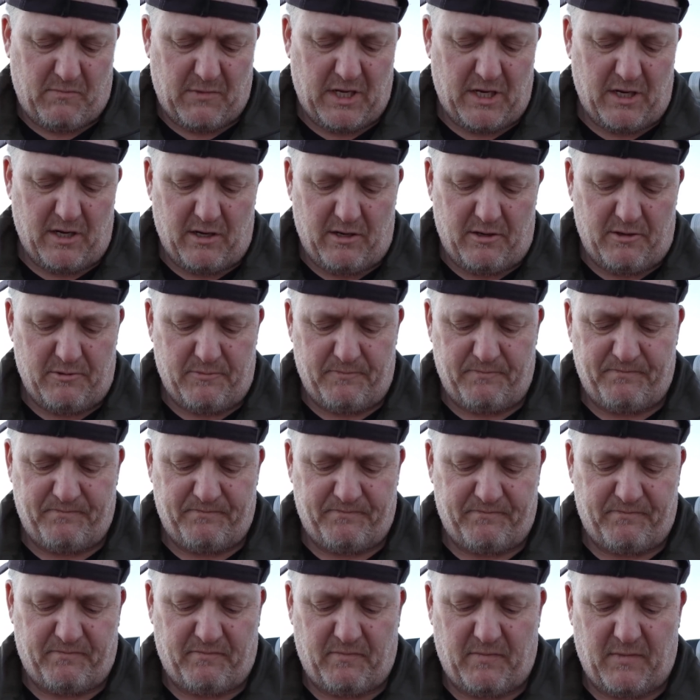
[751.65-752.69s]
you know,
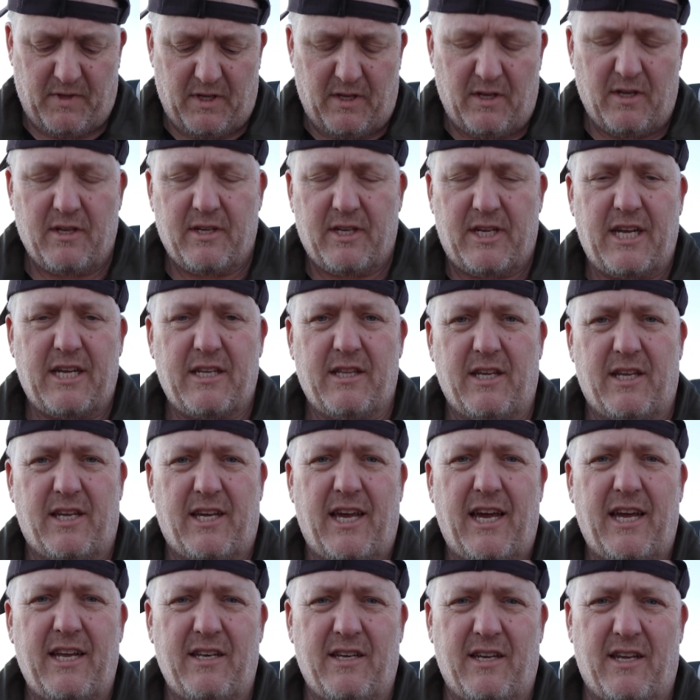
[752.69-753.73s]
kick the
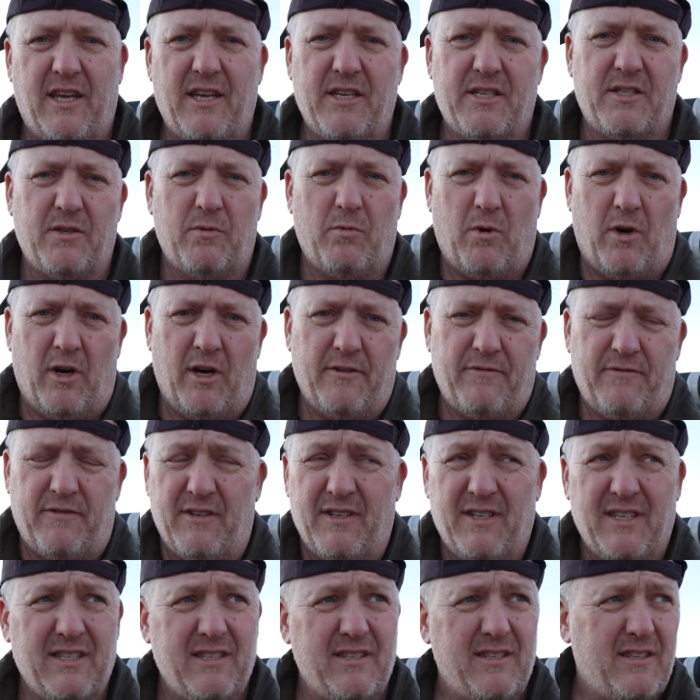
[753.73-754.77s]
cat and kiss the wife
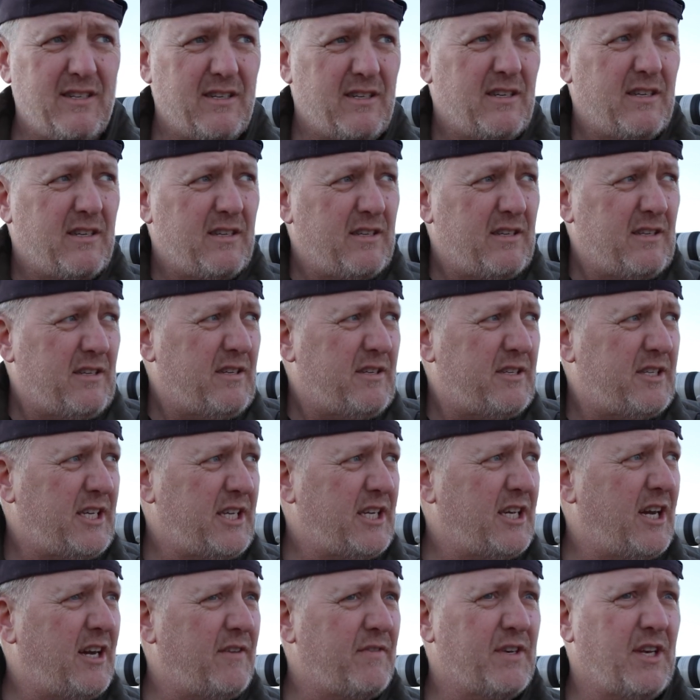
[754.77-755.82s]
and
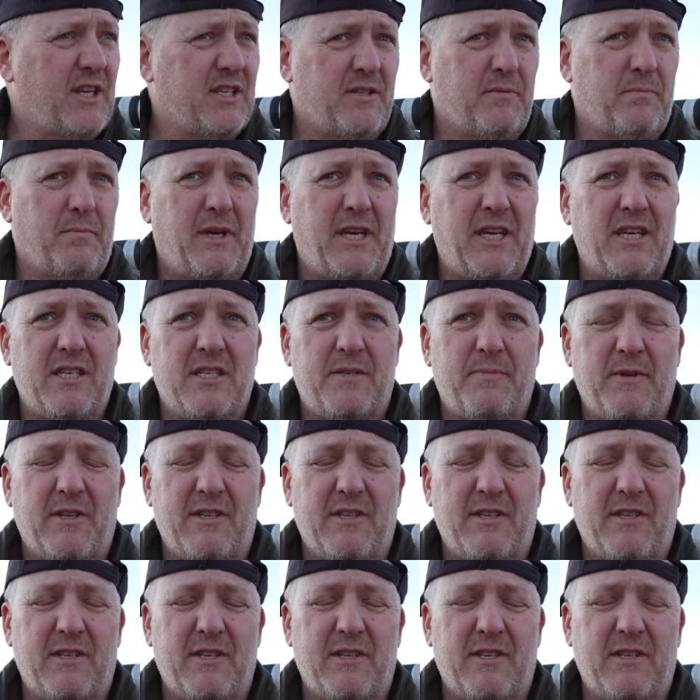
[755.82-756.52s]
sink half a dozen beers.